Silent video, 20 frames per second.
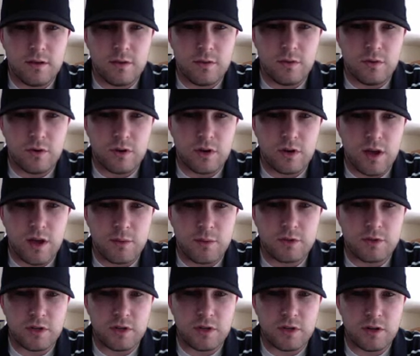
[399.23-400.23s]
We're going to
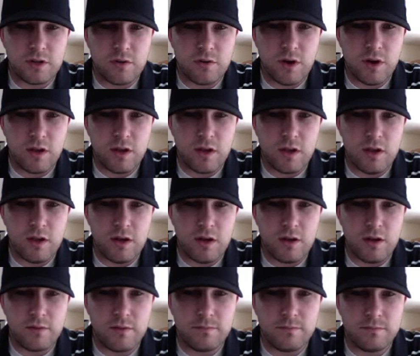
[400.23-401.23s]
option click right
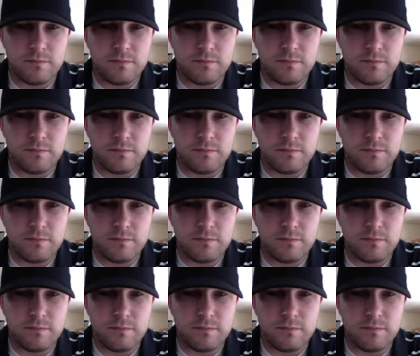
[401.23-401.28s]
here.